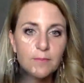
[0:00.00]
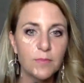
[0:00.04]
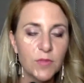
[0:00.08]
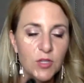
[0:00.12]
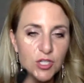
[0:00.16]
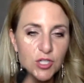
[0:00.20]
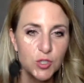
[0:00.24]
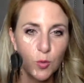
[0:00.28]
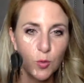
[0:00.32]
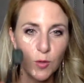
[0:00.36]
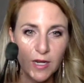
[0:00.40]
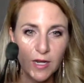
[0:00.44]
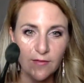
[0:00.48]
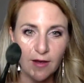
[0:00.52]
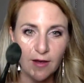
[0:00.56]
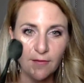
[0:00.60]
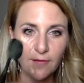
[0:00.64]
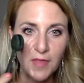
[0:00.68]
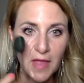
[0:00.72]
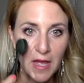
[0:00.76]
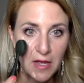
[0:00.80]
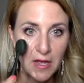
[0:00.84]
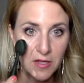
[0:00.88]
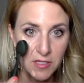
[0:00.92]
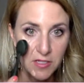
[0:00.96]
There's
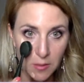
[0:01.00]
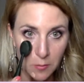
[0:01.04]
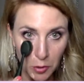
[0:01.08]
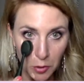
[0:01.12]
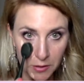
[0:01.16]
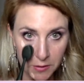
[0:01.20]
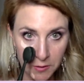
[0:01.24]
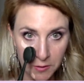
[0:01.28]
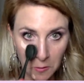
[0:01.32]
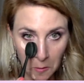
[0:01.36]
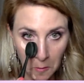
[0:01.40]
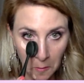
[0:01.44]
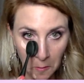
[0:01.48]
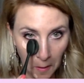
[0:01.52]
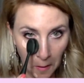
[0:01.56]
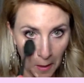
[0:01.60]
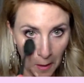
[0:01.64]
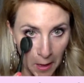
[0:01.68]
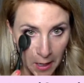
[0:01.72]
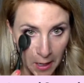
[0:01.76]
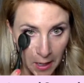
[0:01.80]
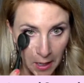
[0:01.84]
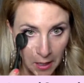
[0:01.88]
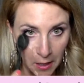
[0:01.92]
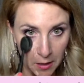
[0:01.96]
25,000 bristles
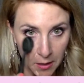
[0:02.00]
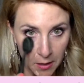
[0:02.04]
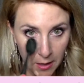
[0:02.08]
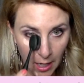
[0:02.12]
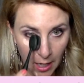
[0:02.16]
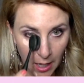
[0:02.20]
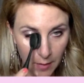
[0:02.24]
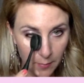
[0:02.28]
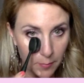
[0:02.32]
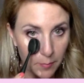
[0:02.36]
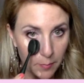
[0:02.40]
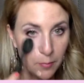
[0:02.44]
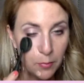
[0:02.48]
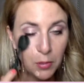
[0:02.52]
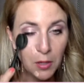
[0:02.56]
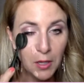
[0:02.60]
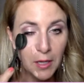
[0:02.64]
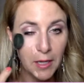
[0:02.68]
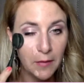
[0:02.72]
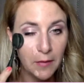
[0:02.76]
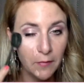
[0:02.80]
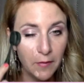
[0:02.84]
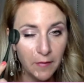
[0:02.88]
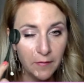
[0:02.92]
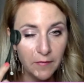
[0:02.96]
and I
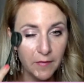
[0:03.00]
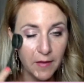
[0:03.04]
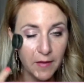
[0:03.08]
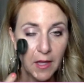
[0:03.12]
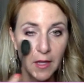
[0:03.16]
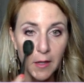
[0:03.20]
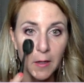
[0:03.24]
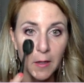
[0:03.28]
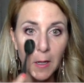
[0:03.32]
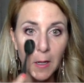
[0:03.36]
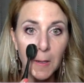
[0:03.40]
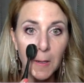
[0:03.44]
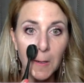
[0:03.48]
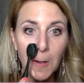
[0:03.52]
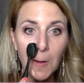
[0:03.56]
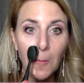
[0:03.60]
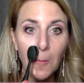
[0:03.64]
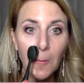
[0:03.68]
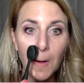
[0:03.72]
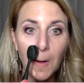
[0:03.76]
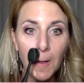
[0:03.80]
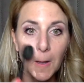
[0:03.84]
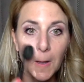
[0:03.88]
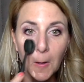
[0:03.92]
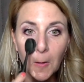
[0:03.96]
blend this in and you
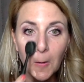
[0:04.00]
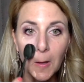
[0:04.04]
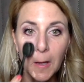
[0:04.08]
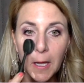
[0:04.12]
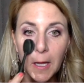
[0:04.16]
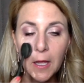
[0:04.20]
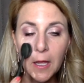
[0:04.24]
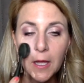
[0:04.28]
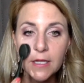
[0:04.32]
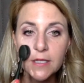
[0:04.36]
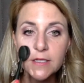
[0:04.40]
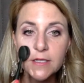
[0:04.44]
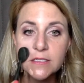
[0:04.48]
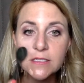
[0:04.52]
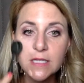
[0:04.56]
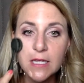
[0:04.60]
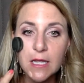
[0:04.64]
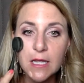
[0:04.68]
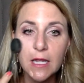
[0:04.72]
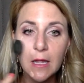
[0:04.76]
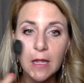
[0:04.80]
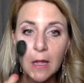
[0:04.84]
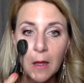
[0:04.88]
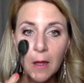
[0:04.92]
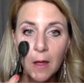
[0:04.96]
are literally going to
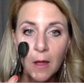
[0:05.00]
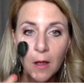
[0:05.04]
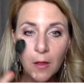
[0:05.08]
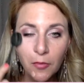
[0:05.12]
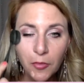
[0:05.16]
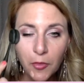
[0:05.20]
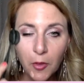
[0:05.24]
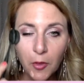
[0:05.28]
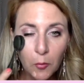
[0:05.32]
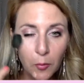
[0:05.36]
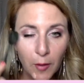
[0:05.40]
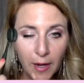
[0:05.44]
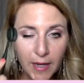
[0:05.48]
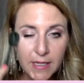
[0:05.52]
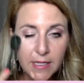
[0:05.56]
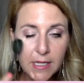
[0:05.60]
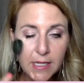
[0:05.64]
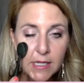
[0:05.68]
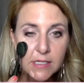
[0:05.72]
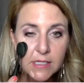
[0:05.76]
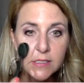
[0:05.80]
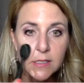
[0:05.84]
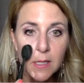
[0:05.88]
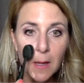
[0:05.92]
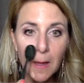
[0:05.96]
see the
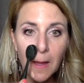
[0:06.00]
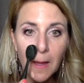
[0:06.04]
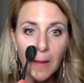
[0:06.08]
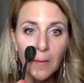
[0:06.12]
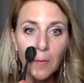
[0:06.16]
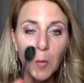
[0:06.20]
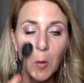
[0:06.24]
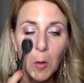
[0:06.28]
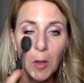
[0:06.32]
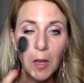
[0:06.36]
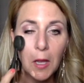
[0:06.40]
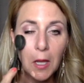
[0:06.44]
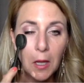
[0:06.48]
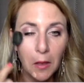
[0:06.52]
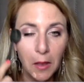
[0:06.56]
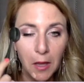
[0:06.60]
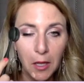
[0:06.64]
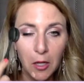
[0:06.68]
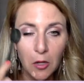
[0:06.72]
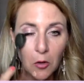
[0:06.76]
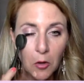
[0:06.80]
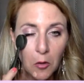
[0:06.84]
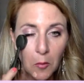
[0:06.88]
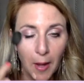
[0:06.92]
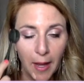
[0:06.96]
redness completely
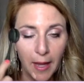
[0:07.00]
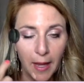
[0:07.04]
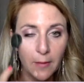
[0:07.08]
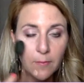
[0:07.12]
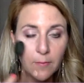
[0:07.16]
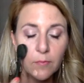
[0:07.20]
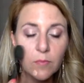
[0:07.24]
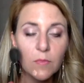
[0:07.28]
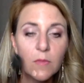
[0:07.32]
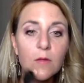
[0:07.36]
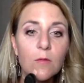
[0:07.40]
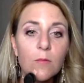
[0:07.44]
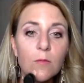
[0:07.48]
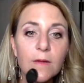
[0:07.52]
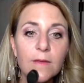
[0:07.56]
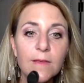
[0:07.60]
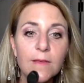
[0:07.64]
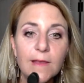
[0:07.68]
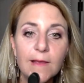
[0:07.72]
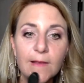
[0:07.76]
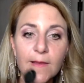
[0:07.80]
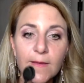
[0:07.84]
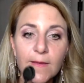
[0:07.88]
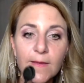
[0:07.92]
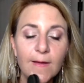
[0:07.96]
go away with
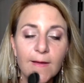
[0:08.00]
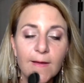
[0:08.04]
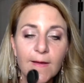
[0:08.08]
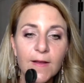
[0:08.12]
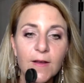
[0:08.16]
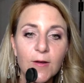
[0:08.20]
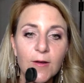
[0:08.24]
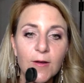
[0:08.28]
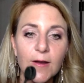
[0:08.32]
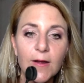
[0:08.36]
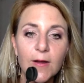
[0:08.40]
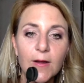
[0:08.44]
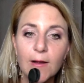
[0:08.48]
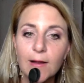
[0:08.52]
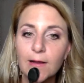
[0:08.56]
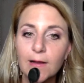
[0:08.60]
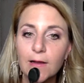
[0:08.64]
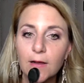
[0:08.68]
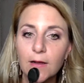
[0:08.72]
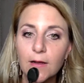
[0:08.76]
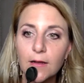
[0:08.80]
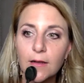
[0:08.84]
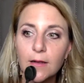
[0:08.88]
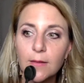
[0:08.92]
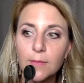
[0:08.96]
this under eye corrector.